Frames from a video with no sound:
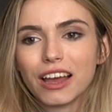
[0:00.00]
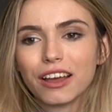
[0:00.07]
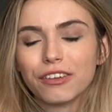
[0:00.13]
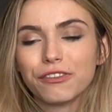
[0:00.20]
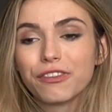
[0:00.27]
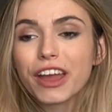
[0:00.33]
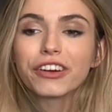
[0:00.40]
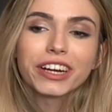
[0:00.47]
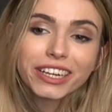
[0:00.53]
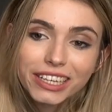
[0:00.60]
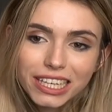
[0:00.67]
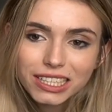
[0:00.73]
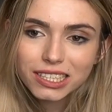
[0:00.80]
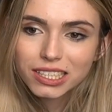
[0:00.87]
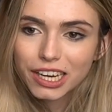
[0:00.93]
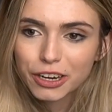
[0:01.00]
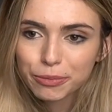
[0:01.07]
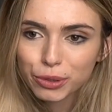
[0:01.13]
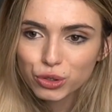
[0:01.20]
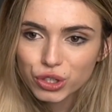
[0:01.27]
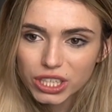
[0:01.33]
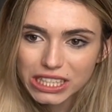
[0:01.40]
very unnecessary
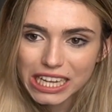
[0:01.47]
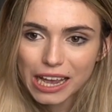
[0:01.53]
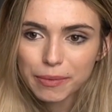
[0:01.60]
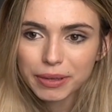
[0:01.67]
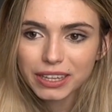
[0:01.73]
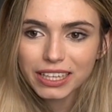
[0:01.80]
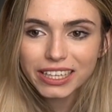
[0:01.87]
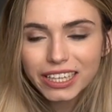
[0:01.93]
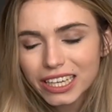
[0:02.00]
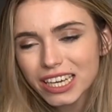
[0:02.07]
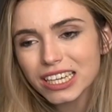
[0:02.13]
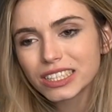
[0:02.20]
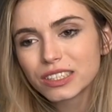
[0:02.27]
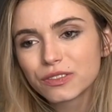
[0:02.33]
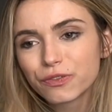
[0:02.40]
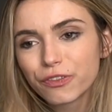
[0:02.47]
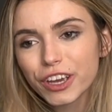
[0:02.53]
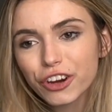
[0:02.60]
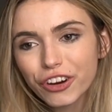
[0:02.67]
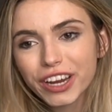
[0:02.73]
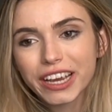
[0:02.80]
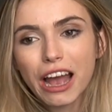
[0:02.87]
most of the time. And the key is
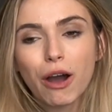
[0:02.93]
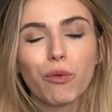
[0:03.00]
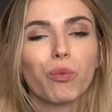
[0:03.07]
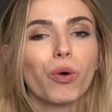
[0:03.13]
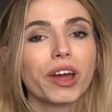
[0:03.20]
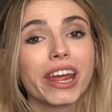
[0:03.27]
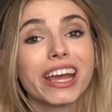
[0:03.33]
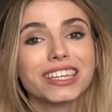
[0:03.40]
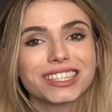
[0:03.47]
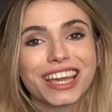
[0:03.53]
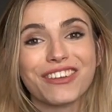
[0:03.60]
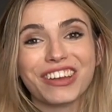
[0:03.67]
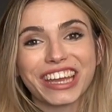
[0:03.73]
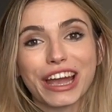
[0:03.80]
figuring out what is giving